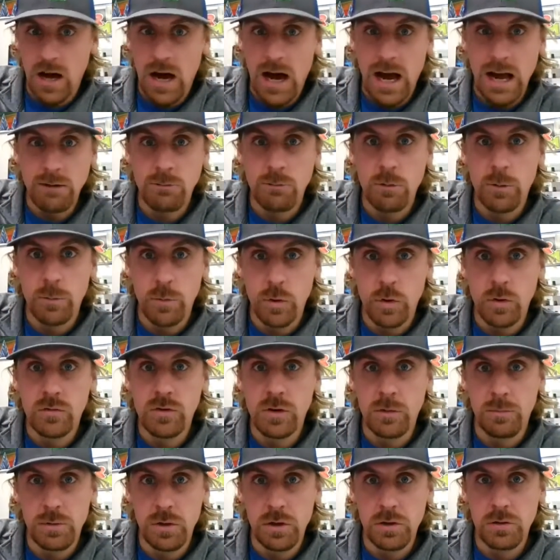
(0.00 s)
I removed
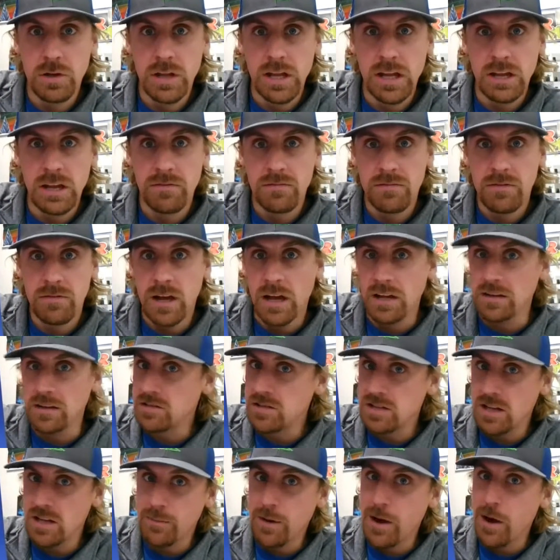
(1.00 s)
a blue leaf and
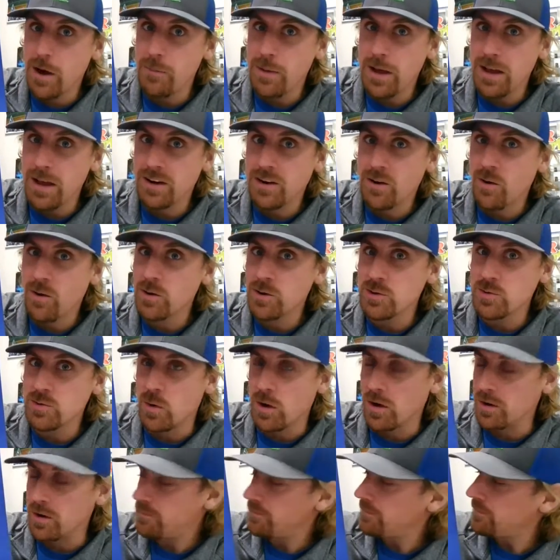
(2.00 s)
somehow made an orange
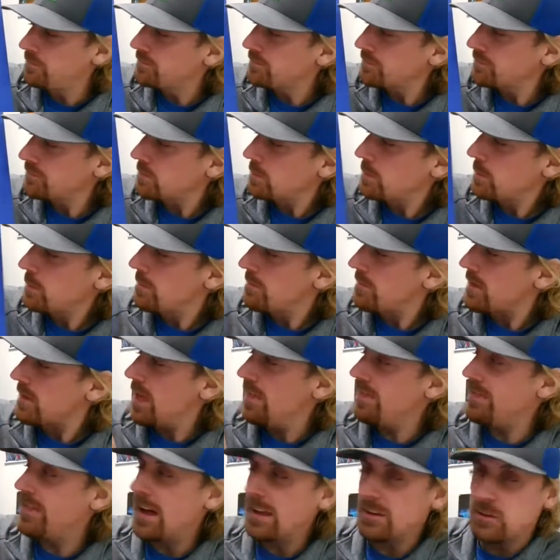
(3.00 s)
one.
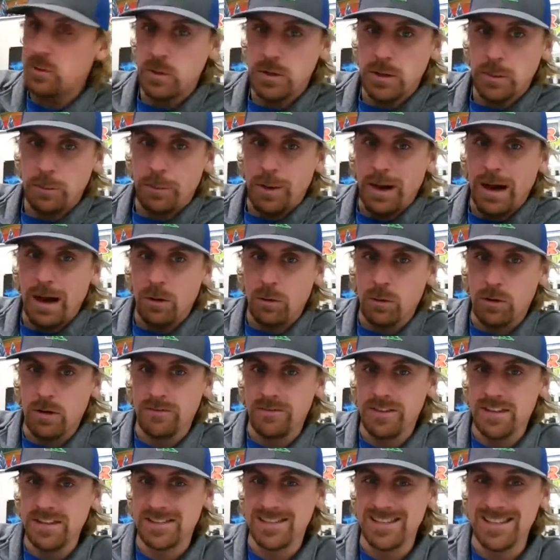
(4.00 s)
That's what the power
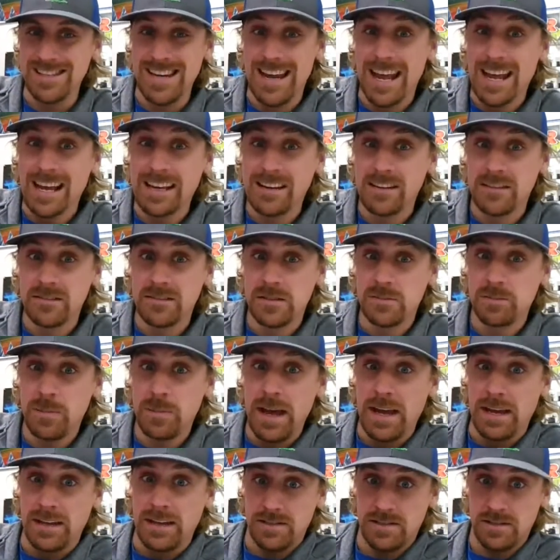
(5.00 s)
of this negative
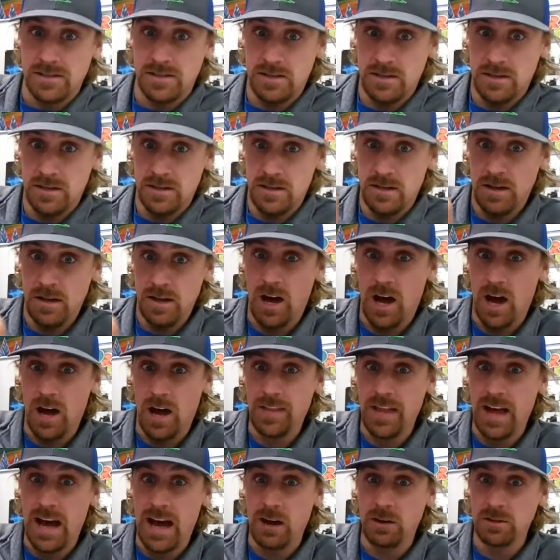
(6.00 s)
space on
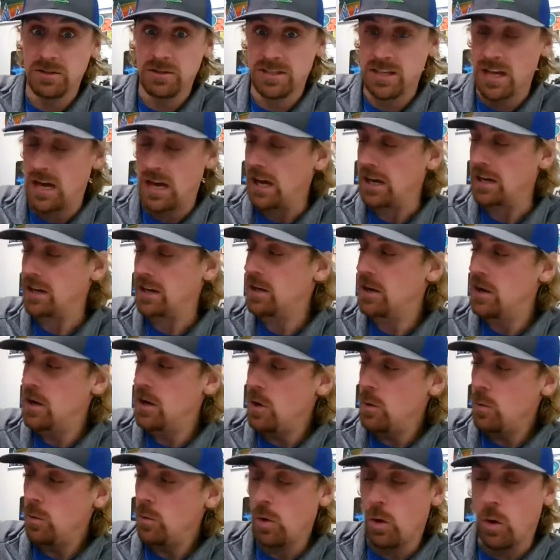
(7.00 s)
the outside
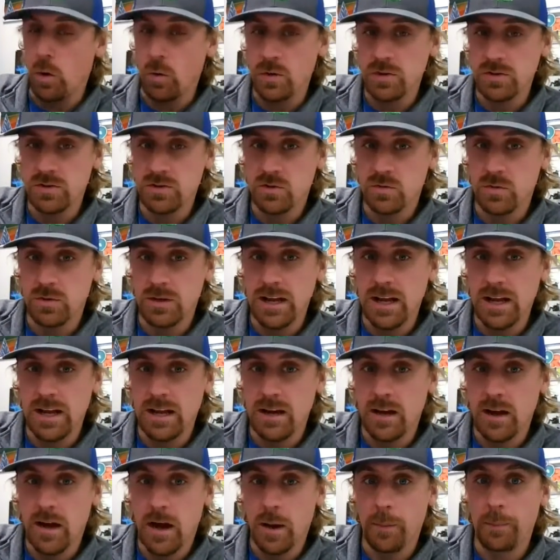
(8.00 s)
will always
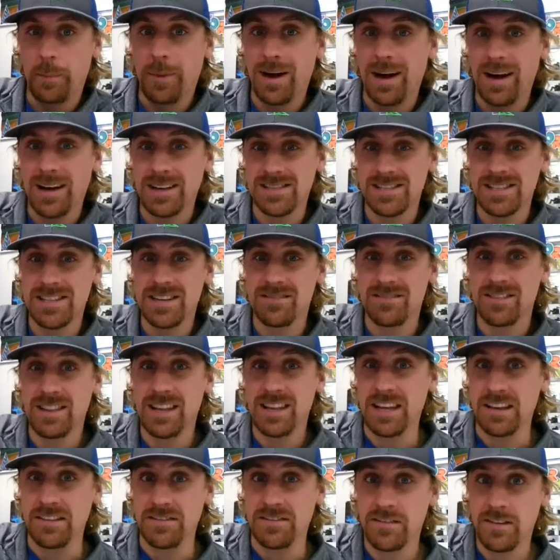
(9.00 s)
create a positive
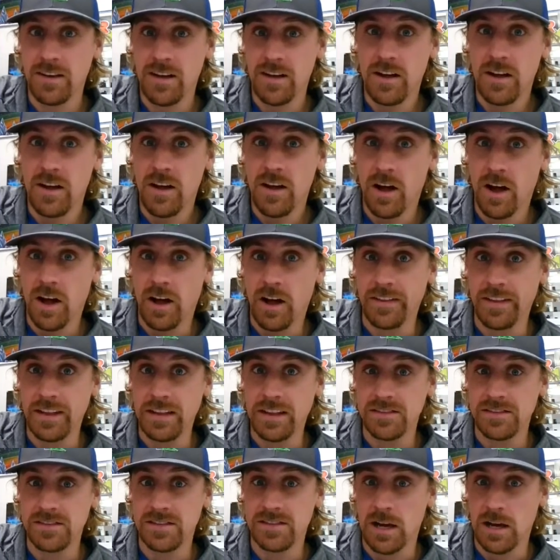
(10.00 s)
leaf on the
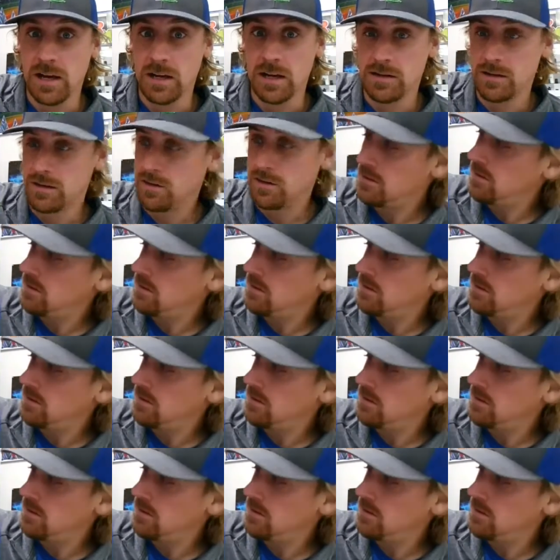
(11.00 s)
inside.